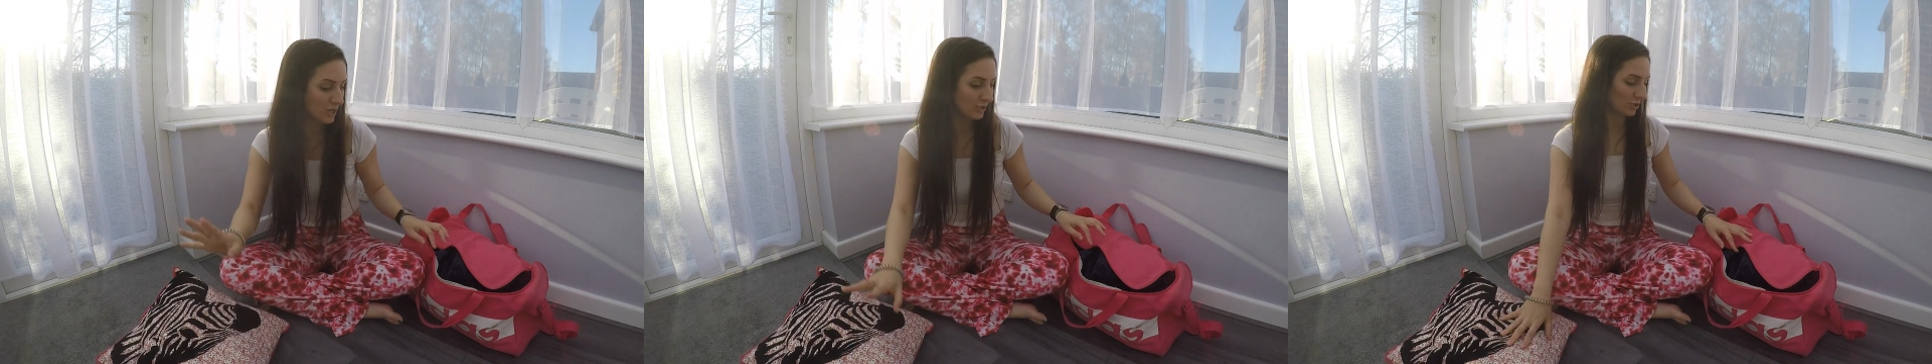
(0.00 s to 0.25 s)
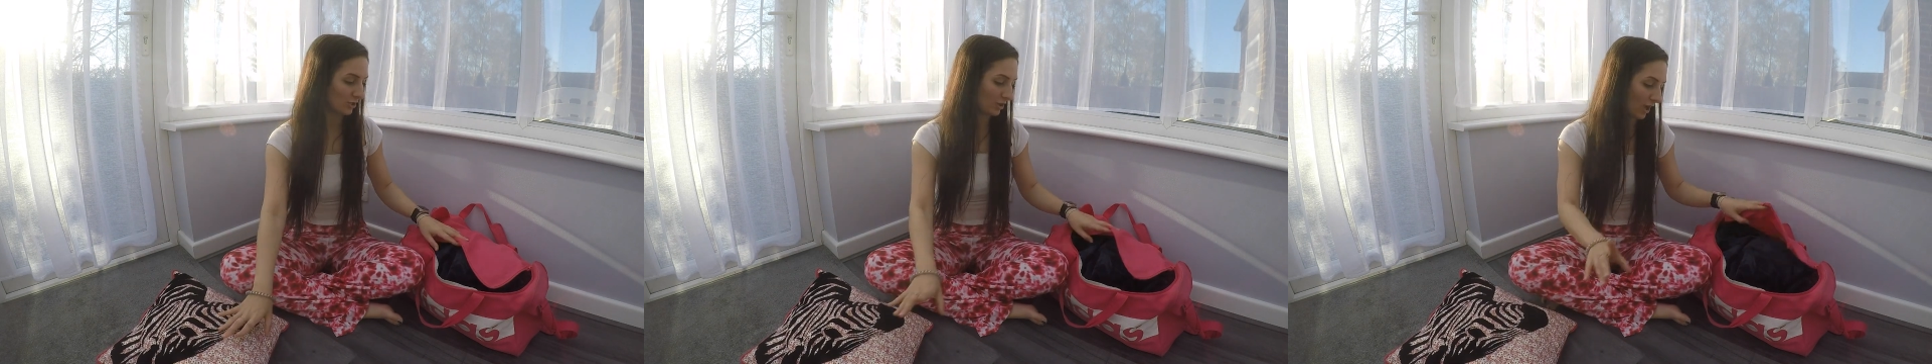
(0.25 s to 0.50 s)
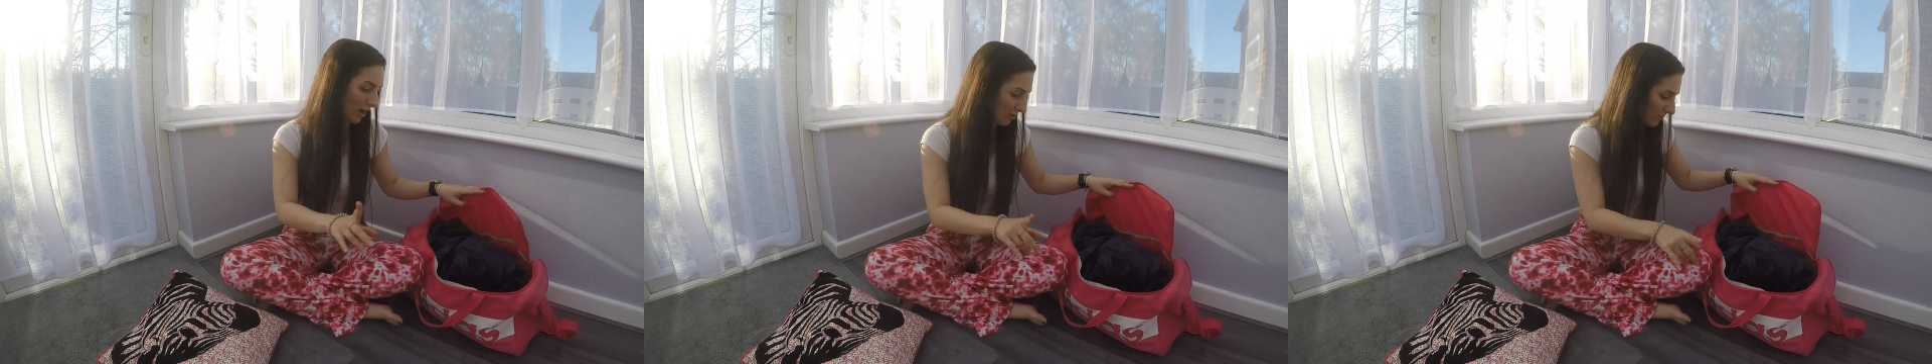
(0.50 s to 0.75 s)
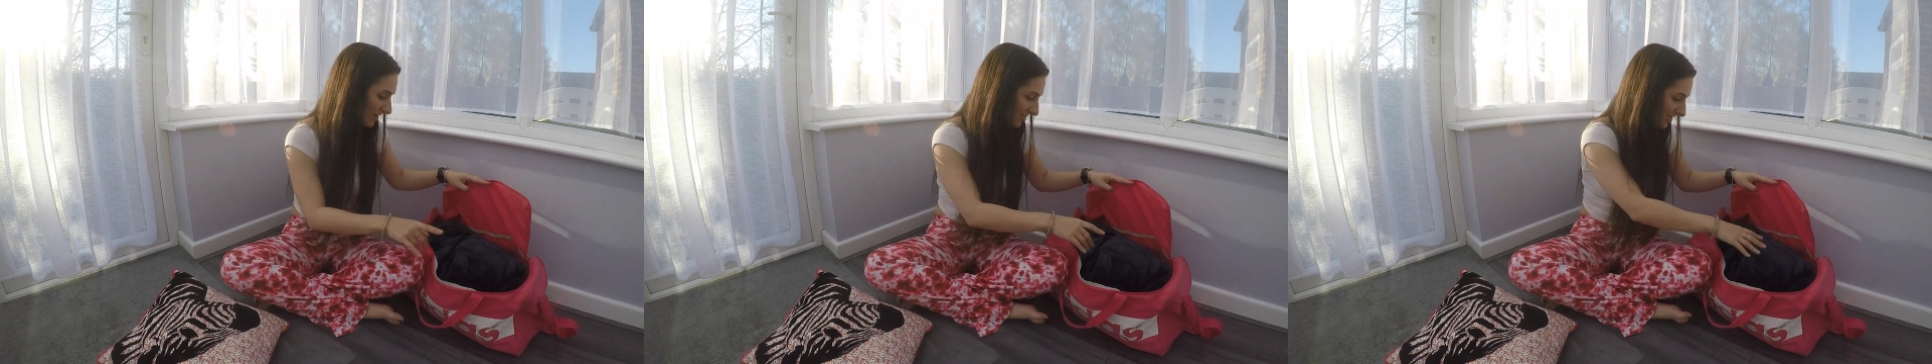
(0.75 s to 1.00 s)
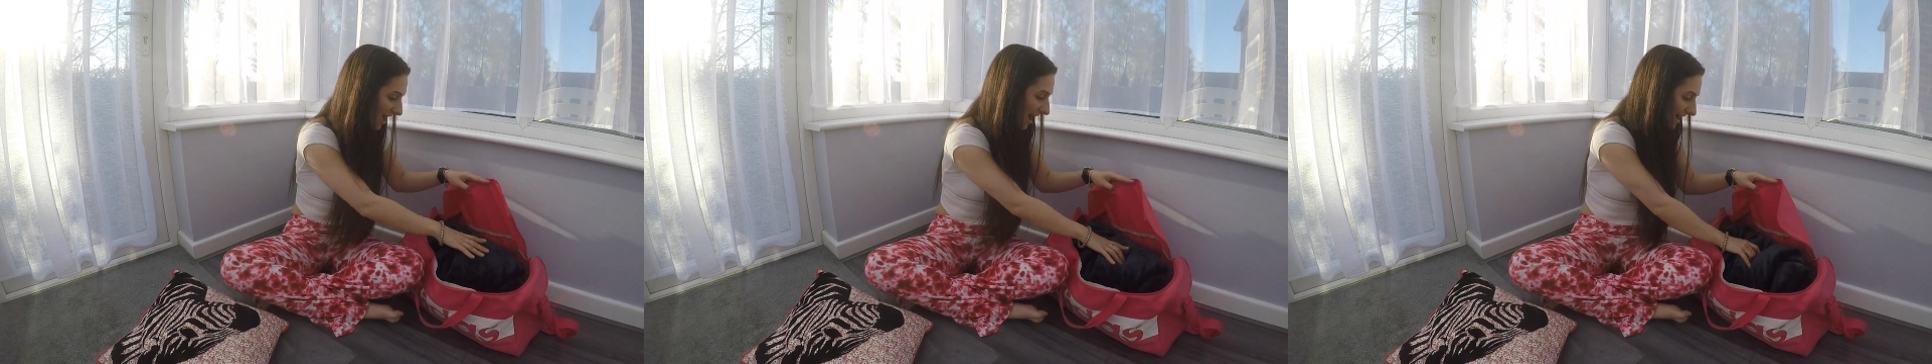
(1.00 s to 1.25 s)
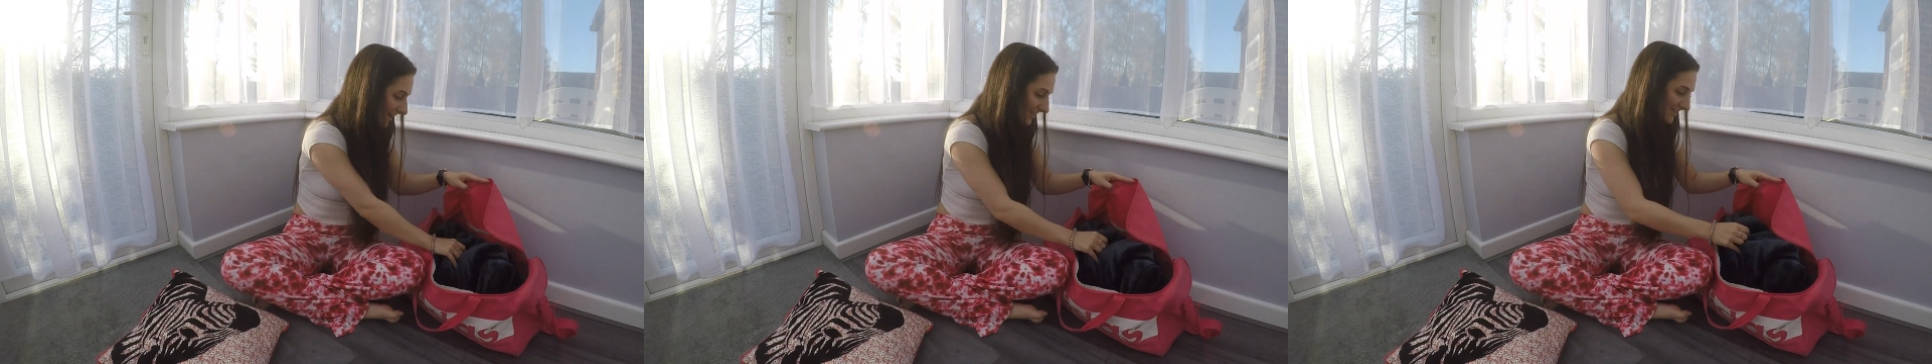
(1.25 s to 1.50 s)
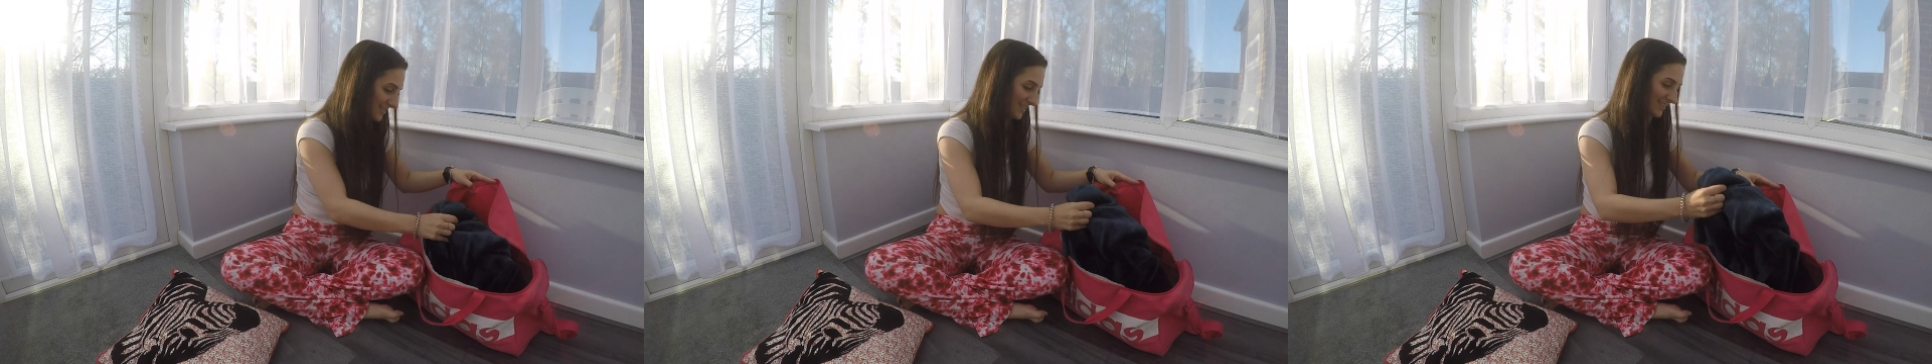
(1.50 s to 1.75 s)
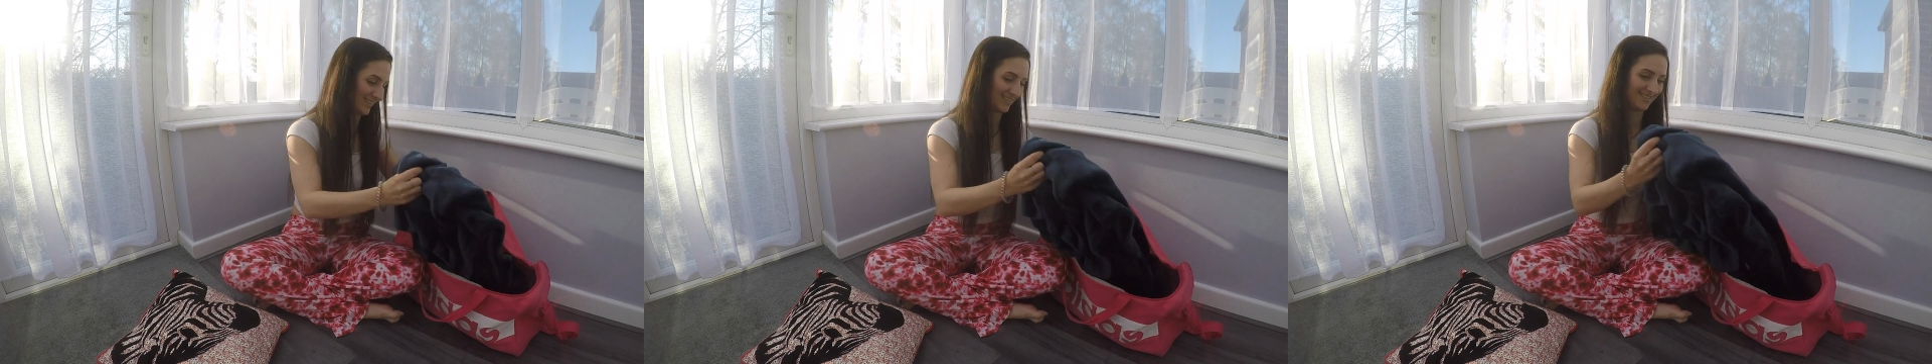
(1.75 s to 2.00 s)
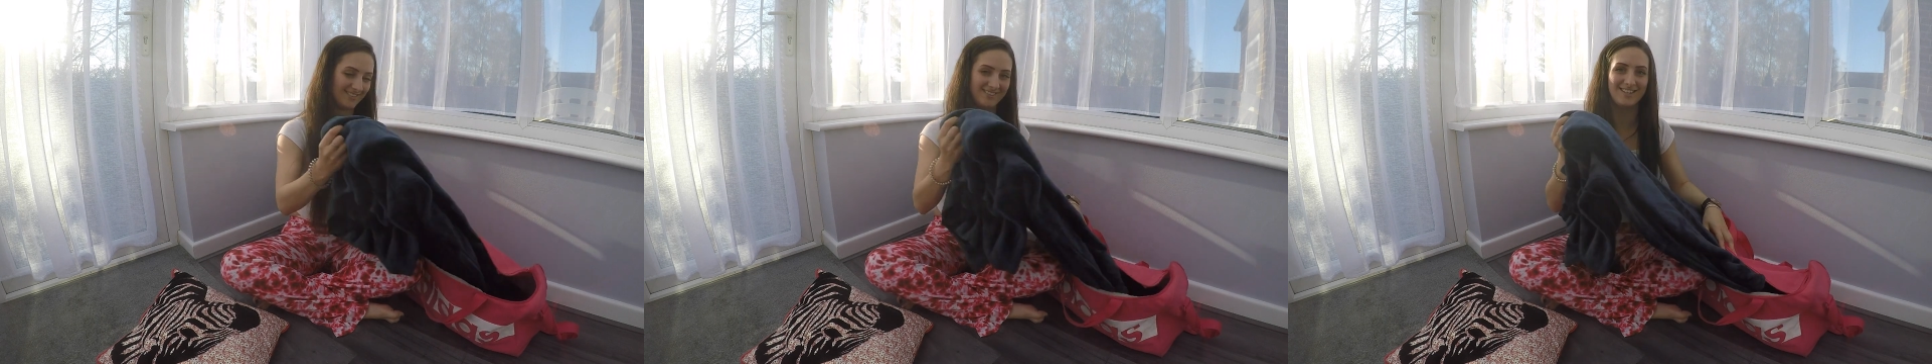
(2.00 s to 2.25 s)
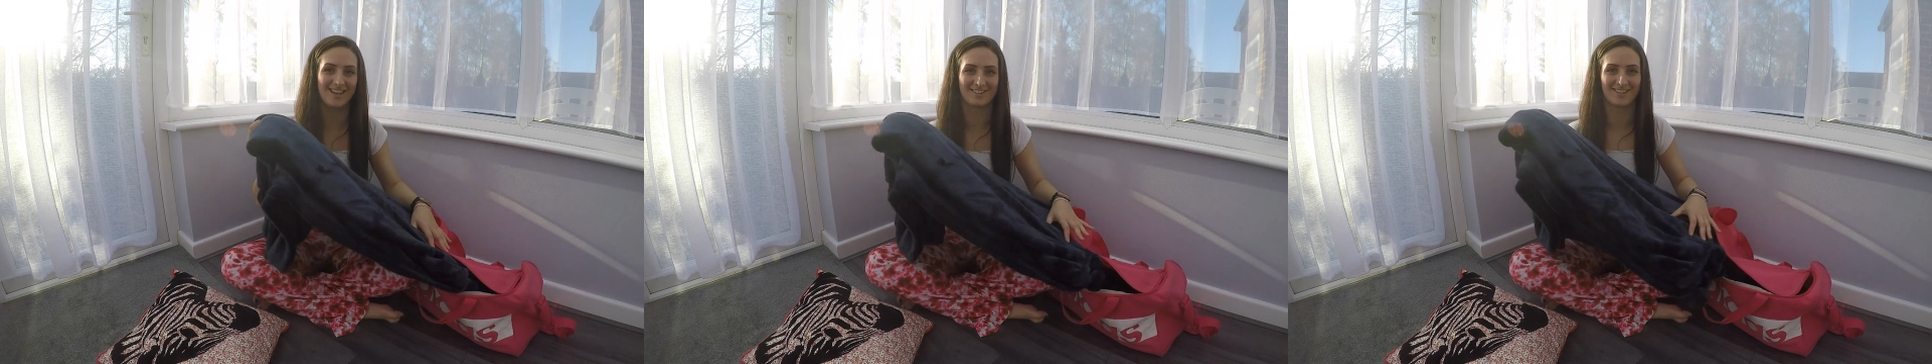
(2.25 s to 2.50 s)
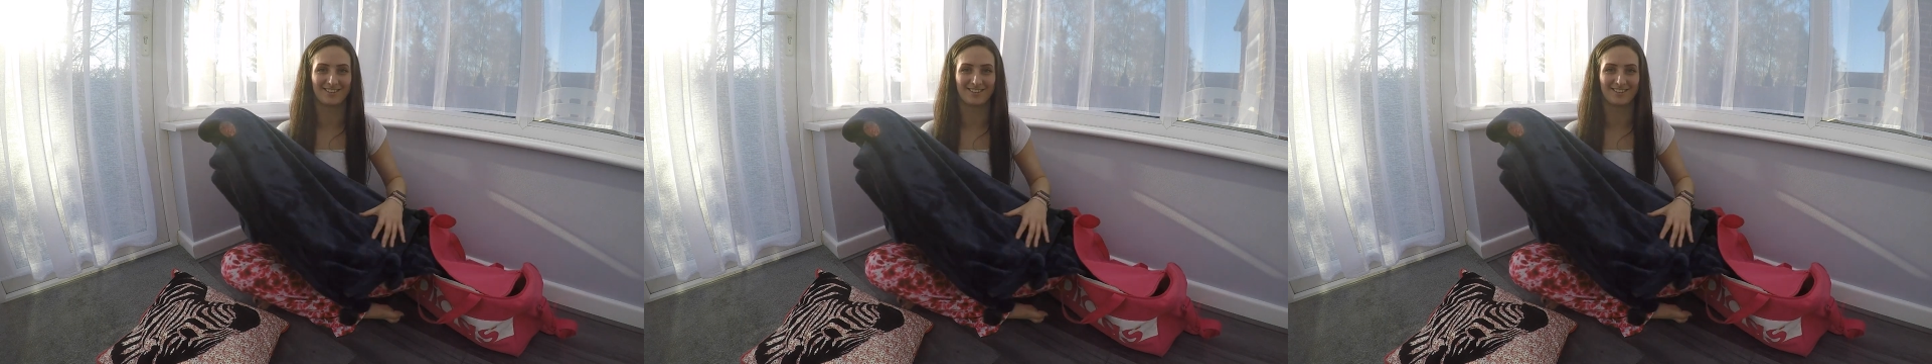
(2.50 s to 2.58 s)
To go with that, yes,